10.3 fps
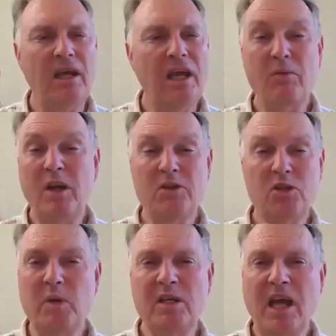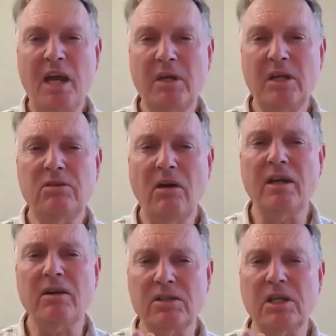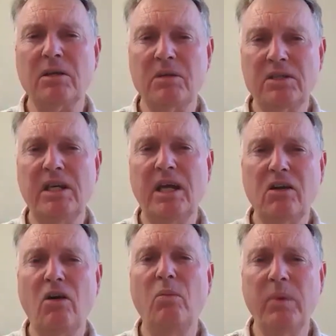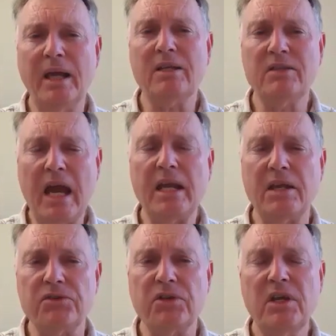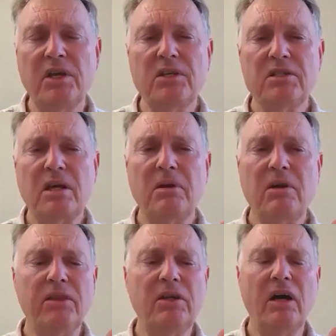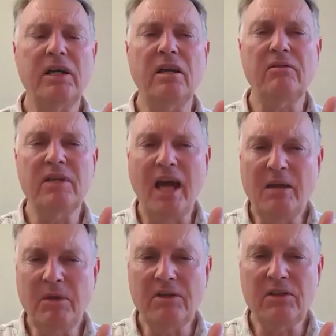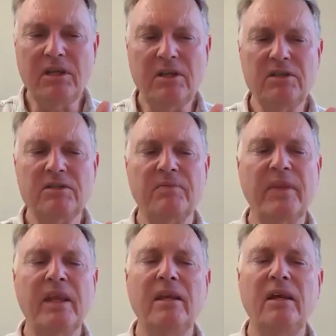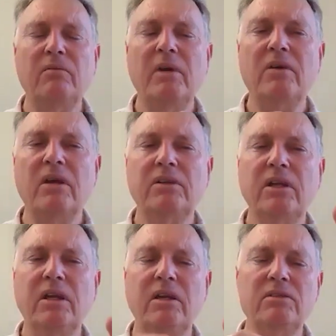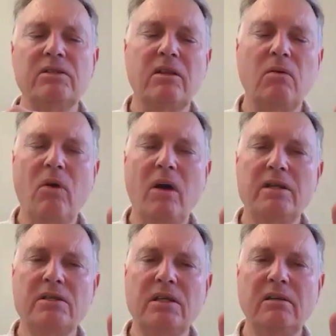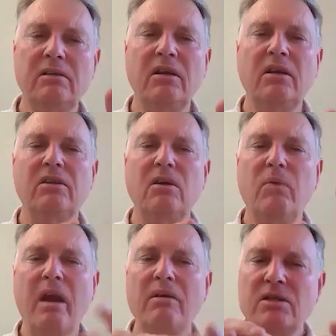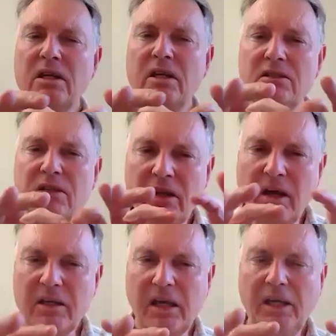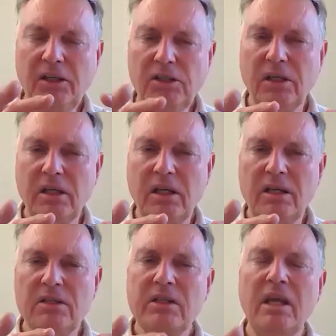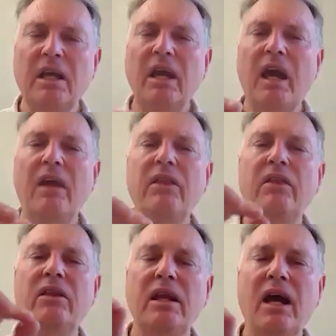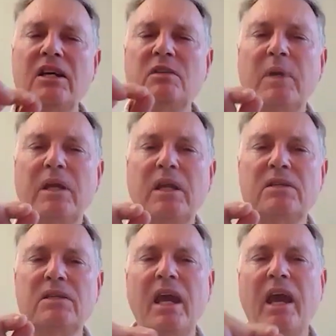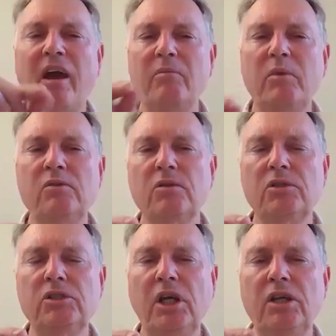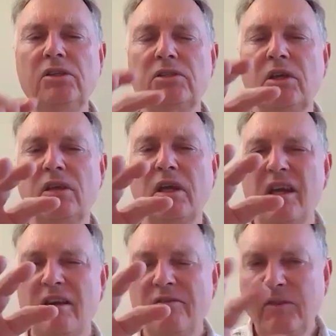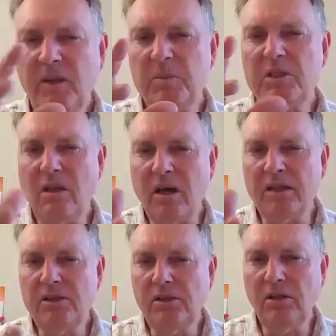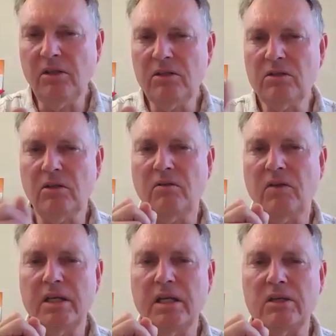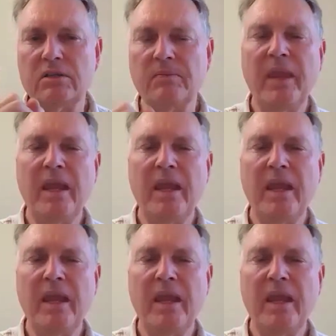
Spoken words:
And we've just been naming triangles, and you can see how complex that is. So we got the idea of naming things. We got the what is it? The where is it is the location it is. And then the last bit is how it moves or changes. So the flip, slide, turn sort of ideas.